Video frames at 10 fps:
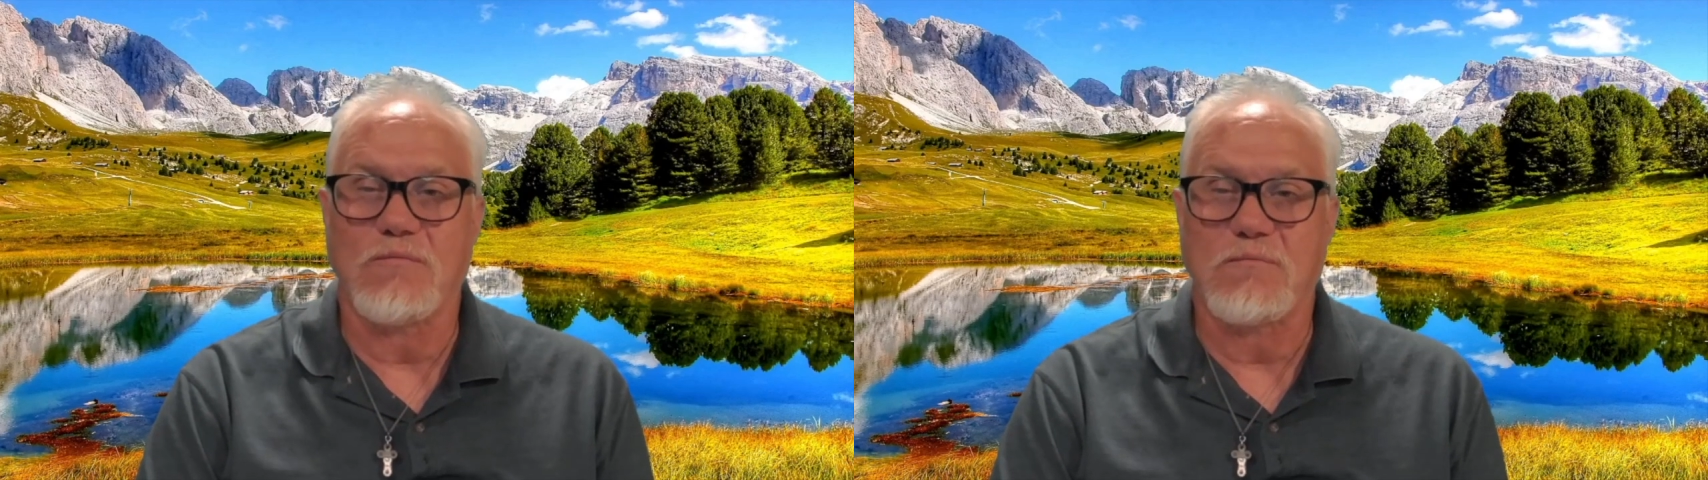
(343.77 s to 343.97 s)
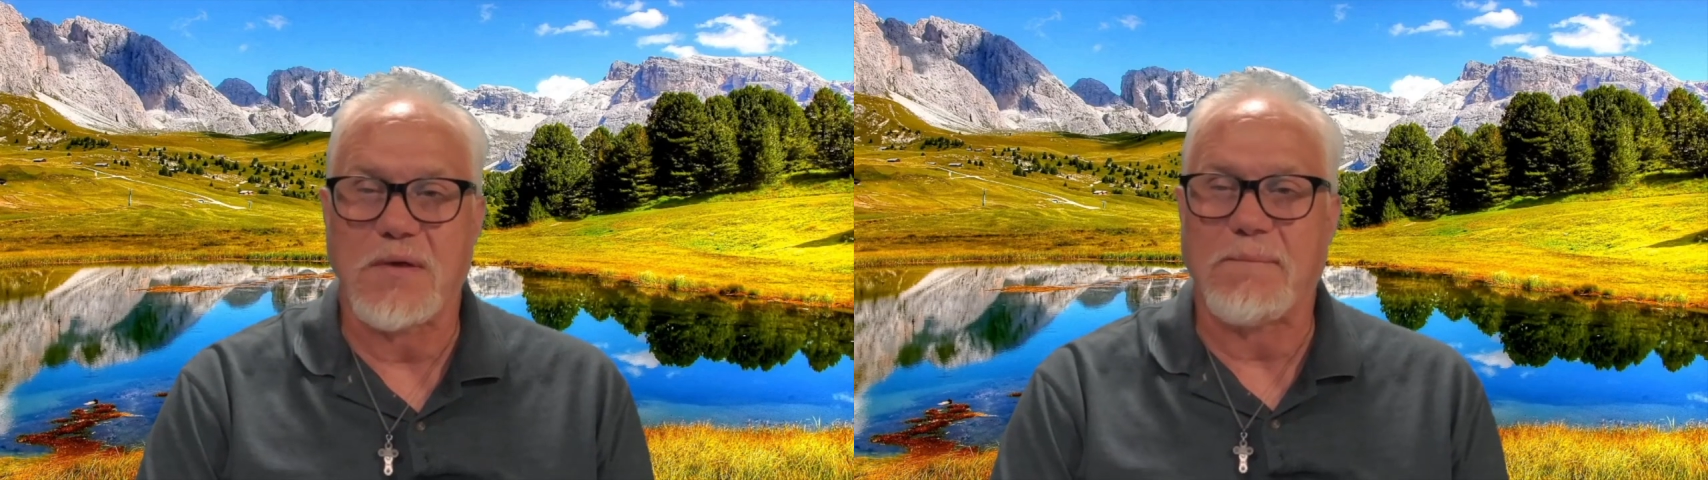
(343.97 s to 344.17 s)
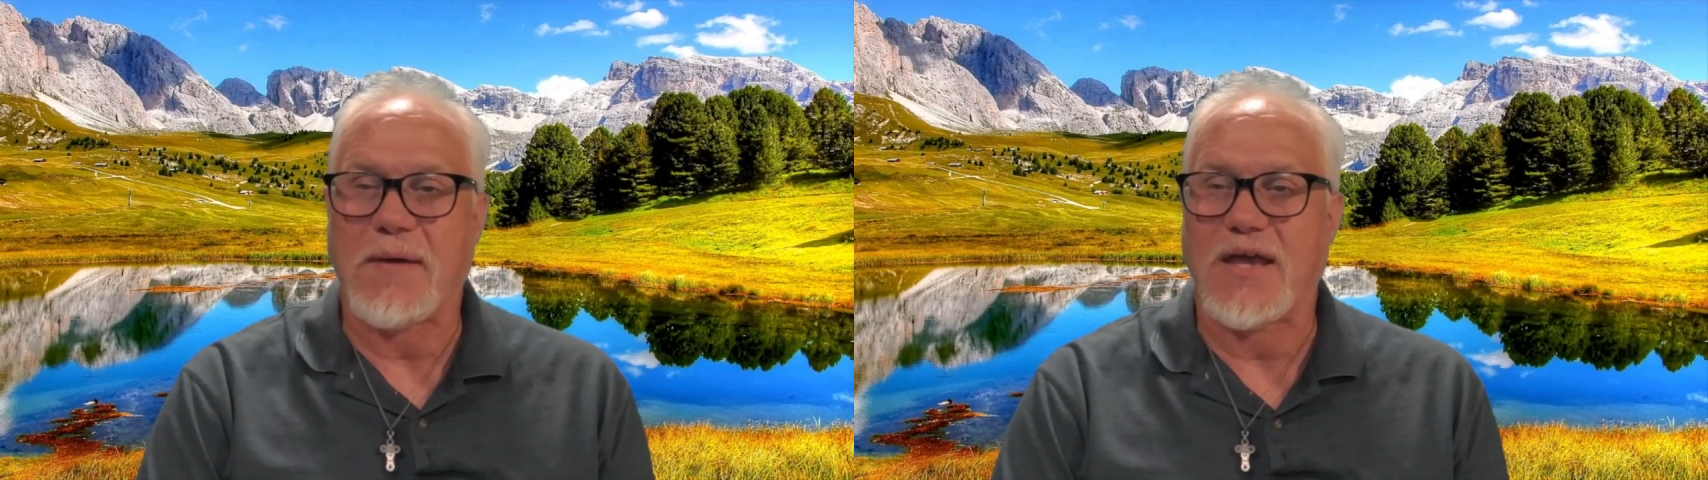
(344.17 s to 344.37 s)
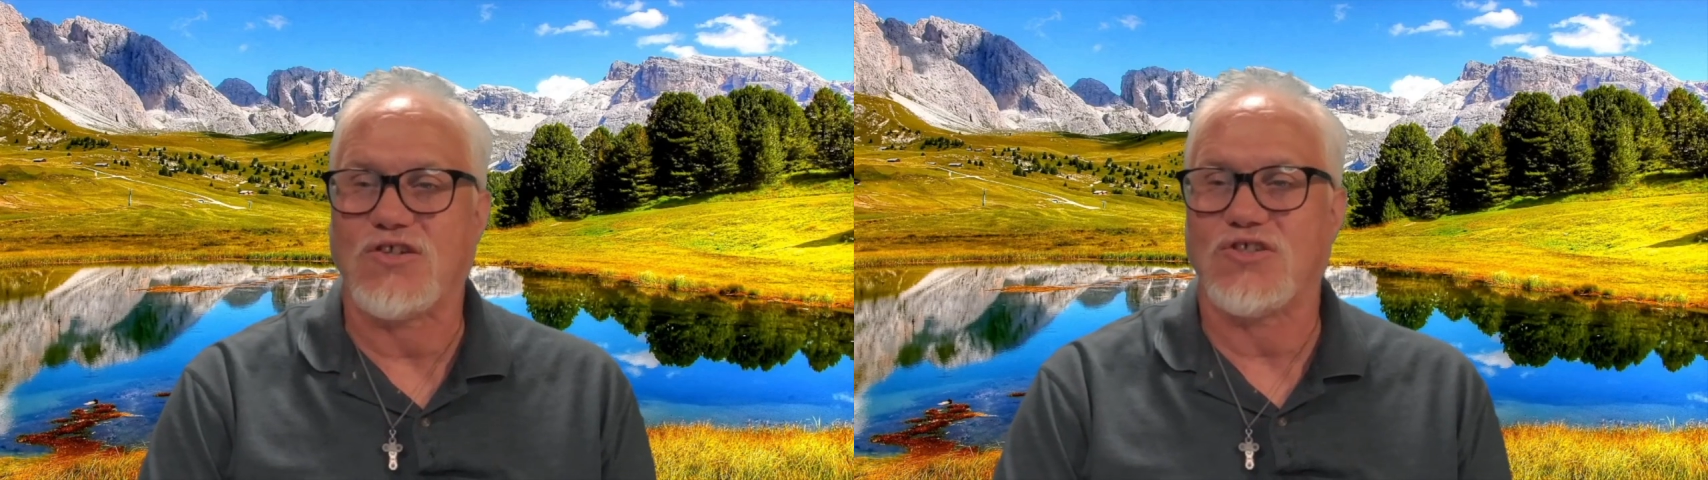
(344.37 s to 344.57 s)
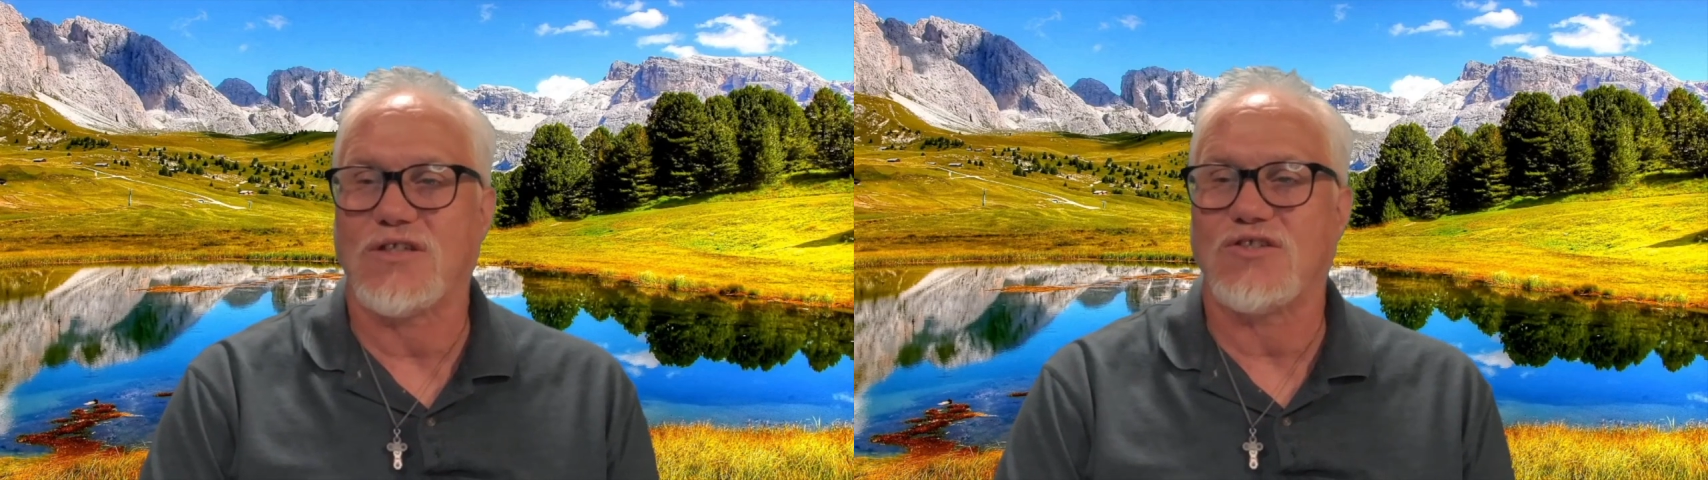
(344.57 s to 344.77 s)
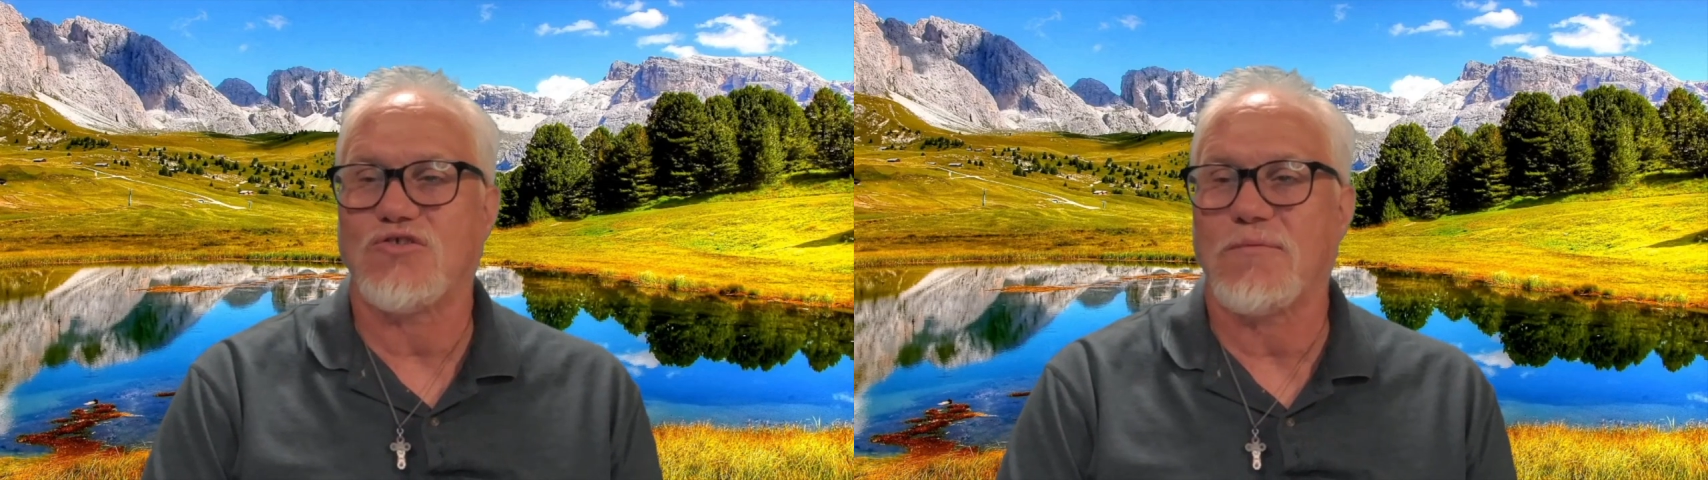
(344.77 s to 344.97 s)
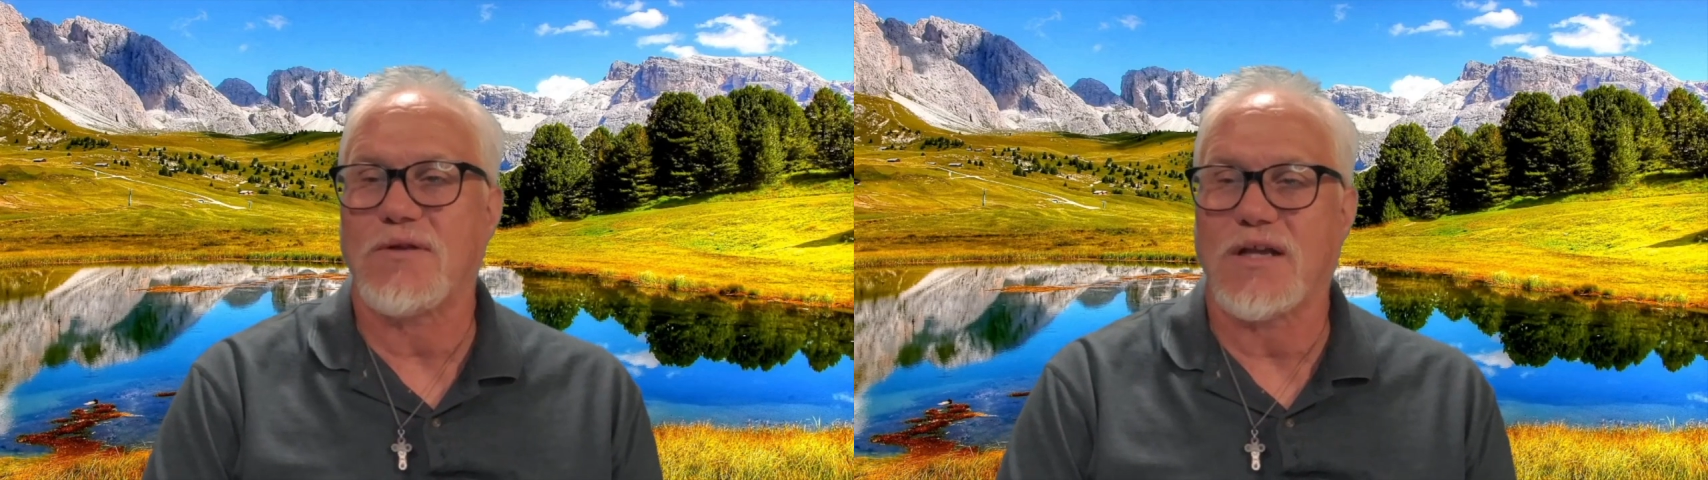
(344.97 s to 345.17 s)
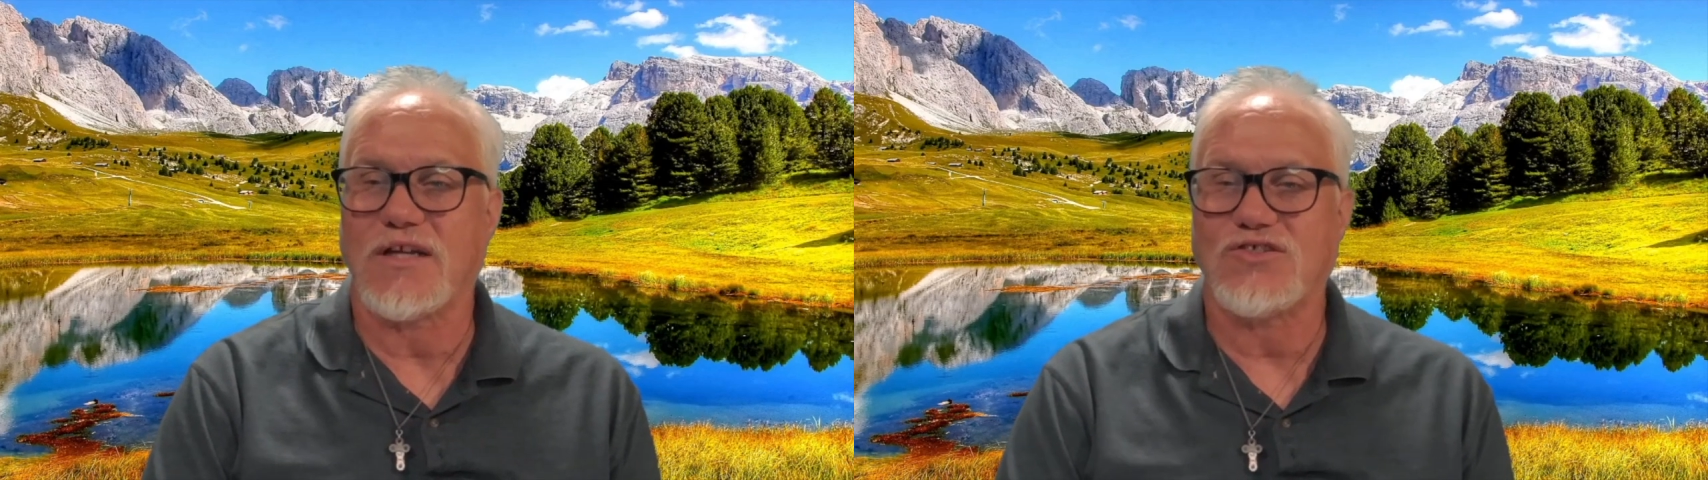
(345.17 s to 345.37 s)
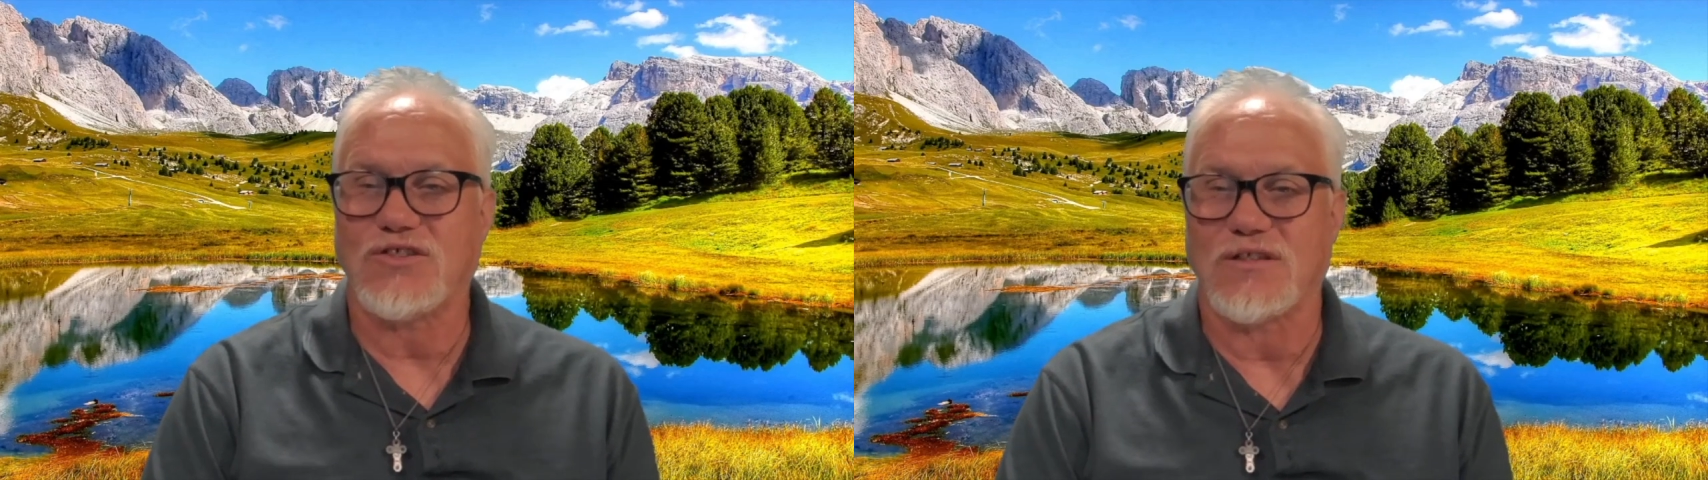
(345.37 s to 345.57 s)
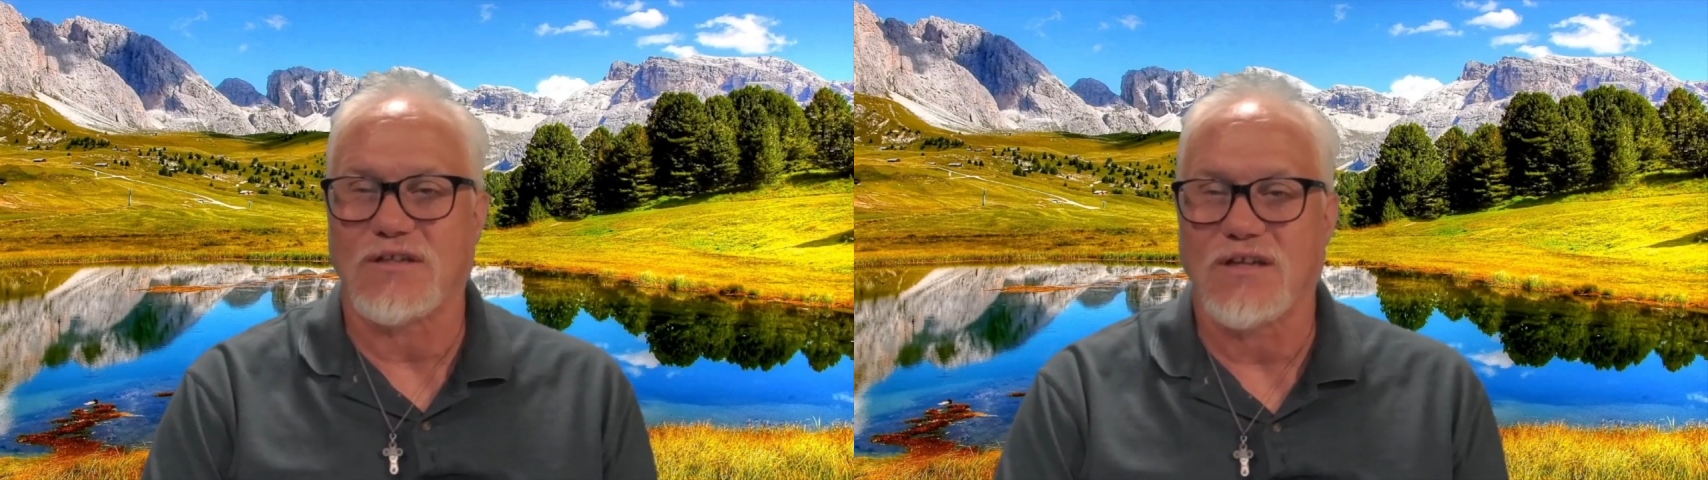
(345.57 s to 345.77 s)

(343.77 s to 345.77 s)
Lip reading: Be patient in tribulation.